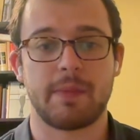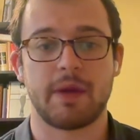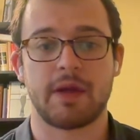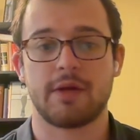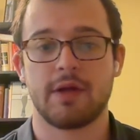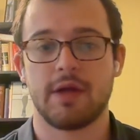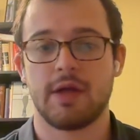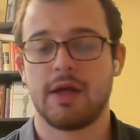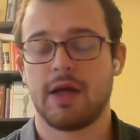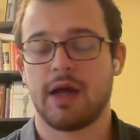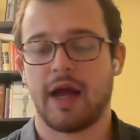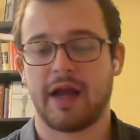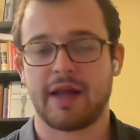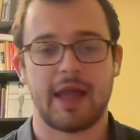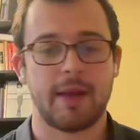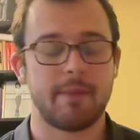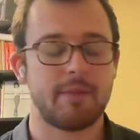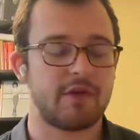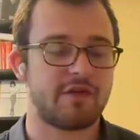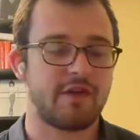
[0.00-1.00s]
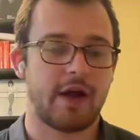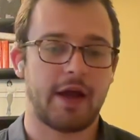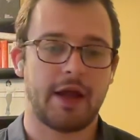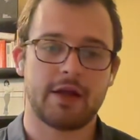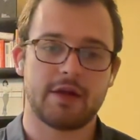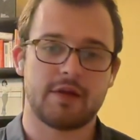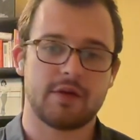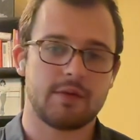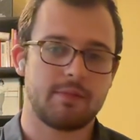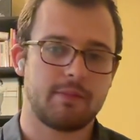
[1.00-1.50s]
But I came to
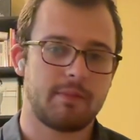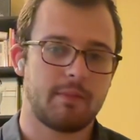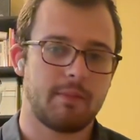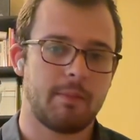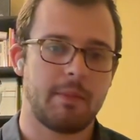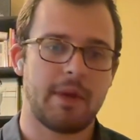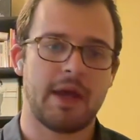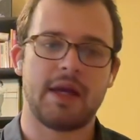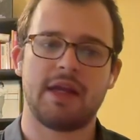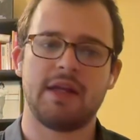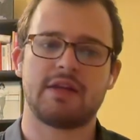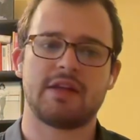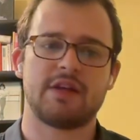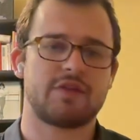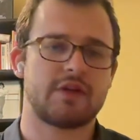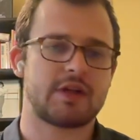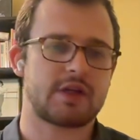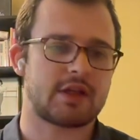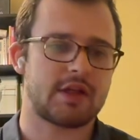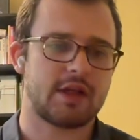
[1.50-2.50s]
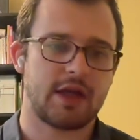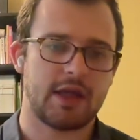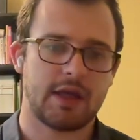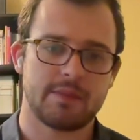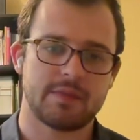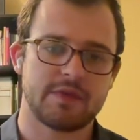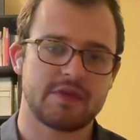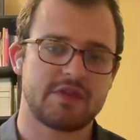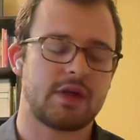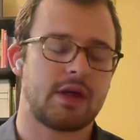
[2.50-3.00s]
find many different
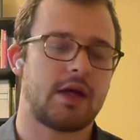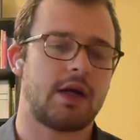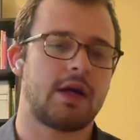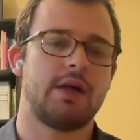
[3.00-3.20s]
claims,